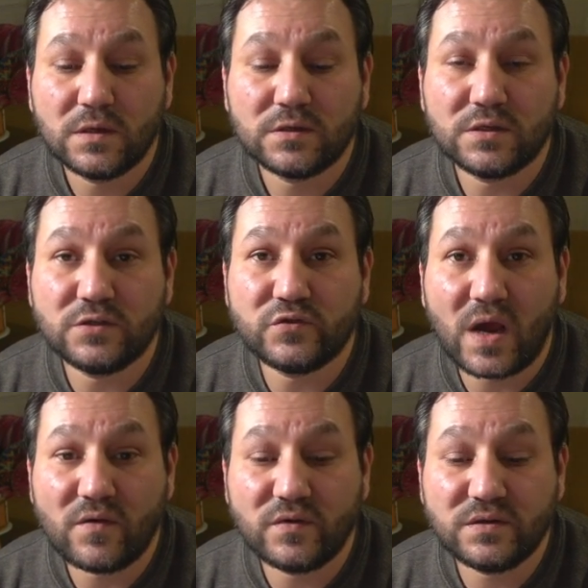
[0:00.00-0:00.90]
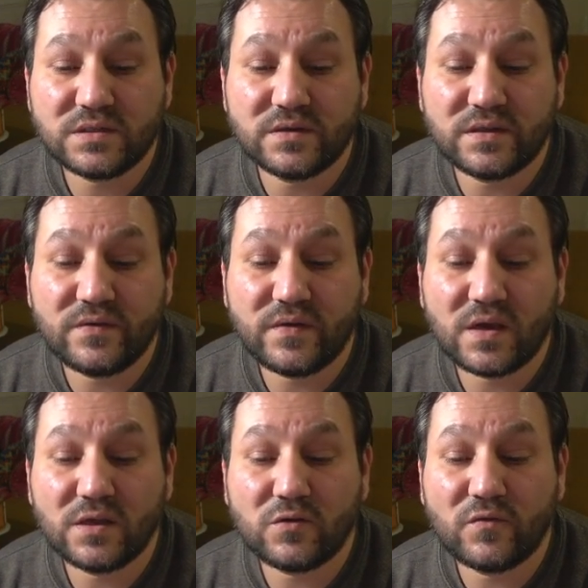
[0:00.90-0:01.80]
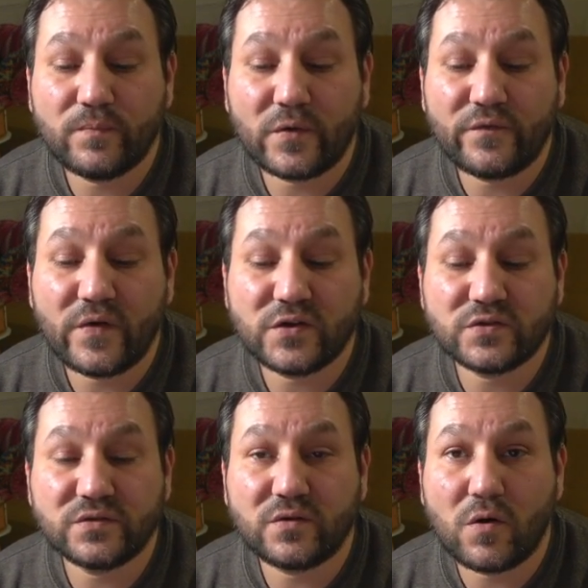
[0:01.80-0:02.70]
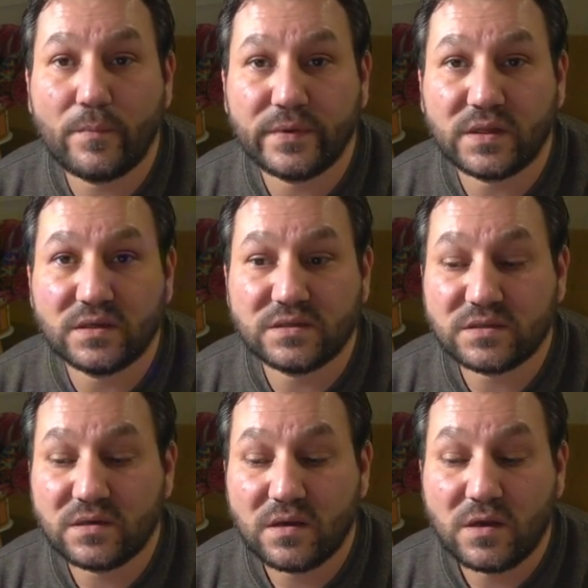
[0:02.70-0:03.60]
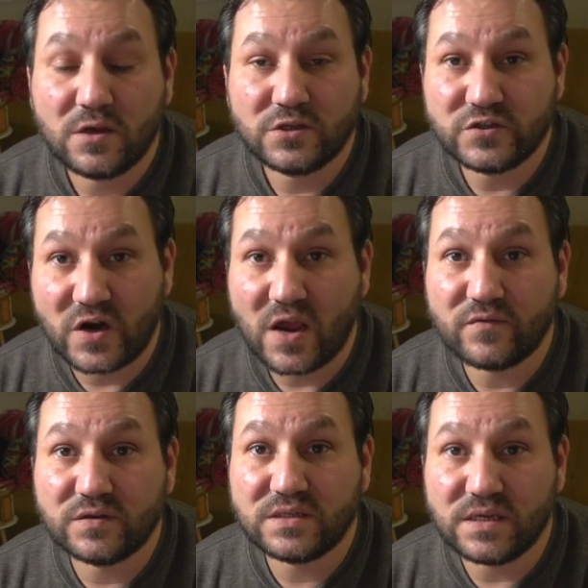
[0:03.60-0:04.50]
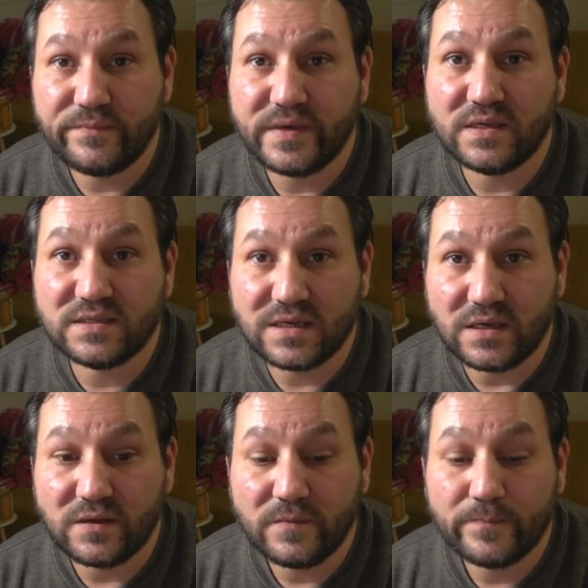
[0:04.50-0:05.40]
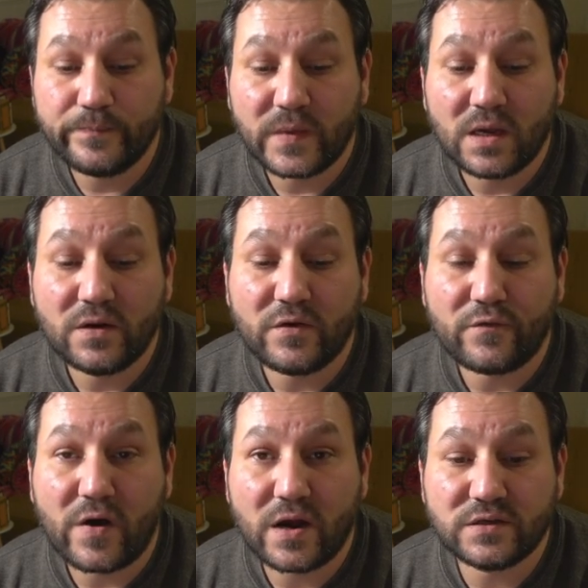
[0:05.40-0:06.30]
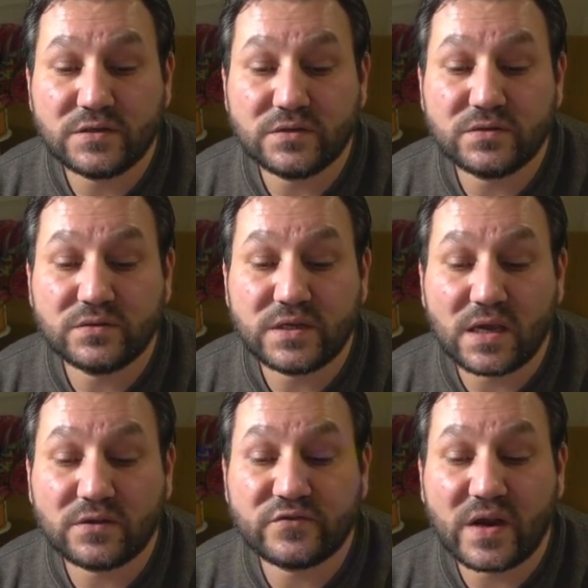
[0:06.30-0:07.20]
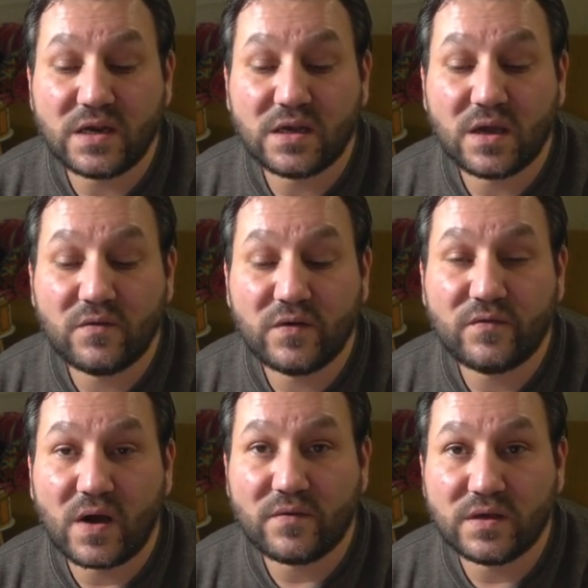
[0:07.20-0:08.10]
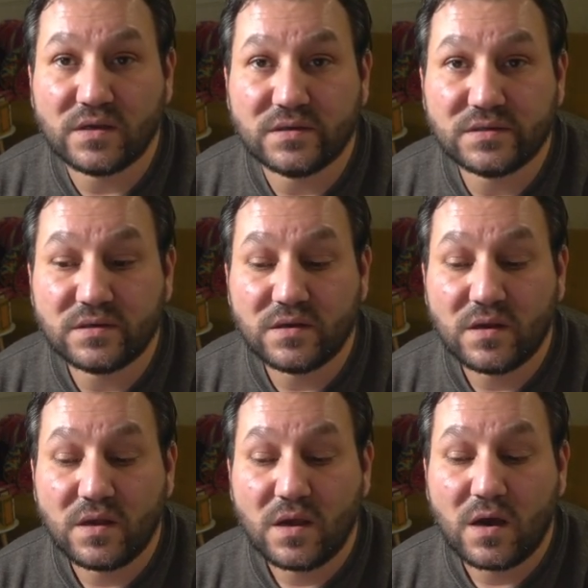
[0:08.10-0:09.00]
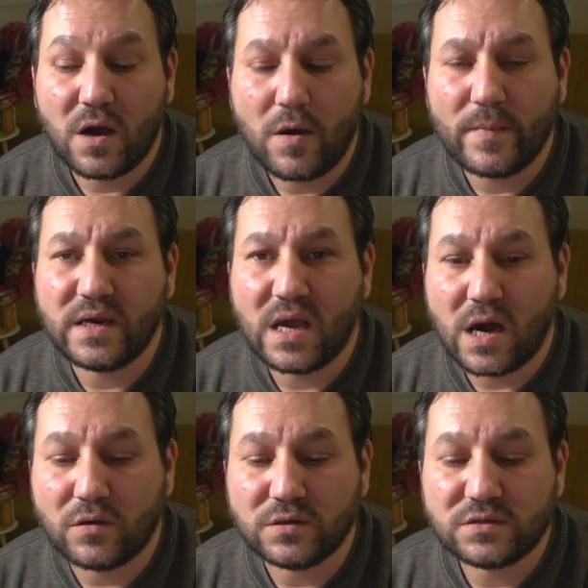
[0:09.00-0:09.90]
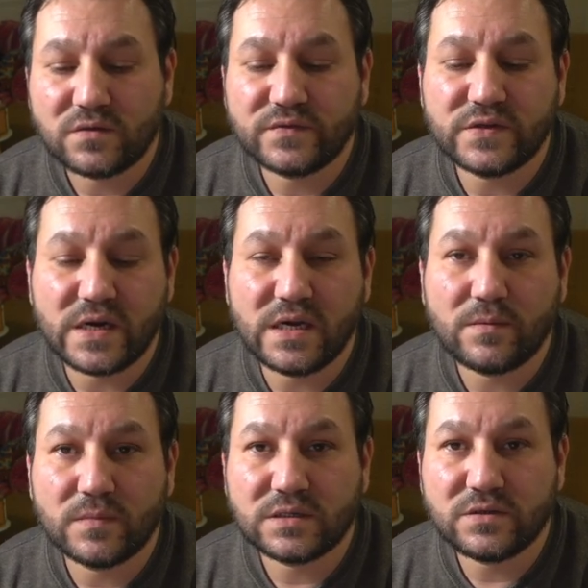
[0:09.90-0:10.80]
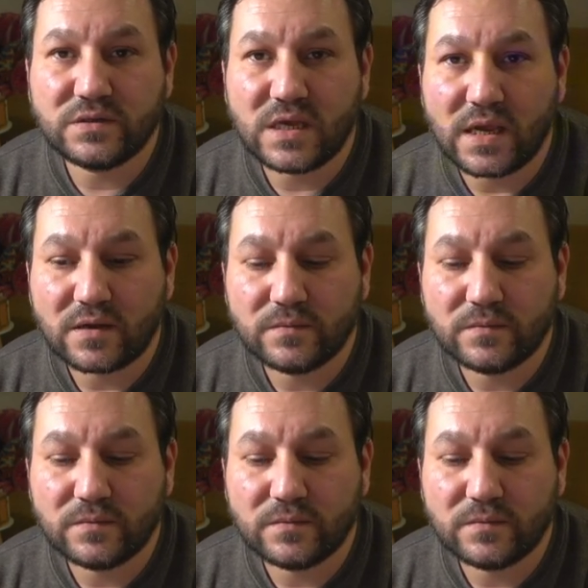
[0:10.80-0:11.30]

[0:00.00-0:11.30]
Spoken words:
The Driver Certificate of Professional Competence, Driver CPC, requires you to take training every 5 years. How many hours of training must you take?